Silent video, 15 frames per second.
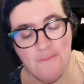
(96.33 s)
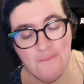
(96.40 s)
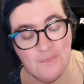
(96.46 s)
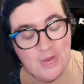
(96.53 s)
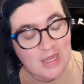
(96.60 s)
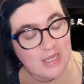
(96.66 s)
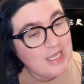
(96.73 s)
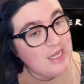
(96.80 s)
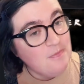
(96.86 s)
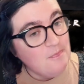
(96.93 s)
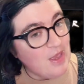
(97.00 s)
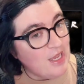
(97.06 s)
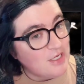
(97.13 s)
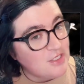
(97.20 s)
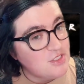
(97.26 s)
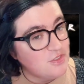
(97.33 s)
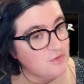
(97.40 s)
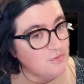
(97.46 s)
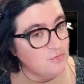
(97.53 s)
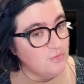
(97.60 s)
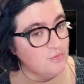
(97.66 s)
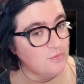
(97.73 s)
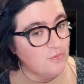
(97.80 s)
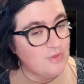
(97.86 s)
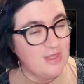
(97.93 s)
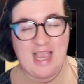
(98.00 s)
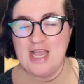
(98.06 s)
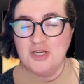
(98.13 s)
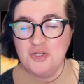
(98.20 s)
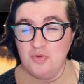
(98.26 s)
But getting back to the
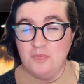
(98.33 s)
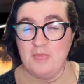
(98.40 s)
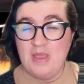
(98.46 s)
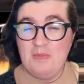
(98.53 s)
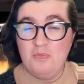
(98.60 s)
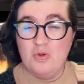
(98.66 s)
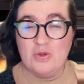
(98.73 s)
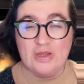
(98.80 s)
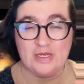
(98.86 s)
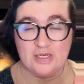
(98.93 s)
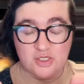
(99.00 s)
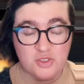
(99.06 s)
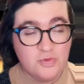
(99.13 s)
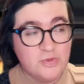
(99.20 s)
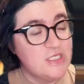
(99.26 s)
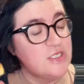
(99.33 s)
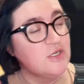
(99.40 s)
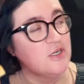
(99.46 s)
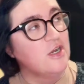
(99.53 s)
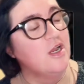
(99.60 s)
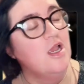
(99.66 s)
actual main point, Twister.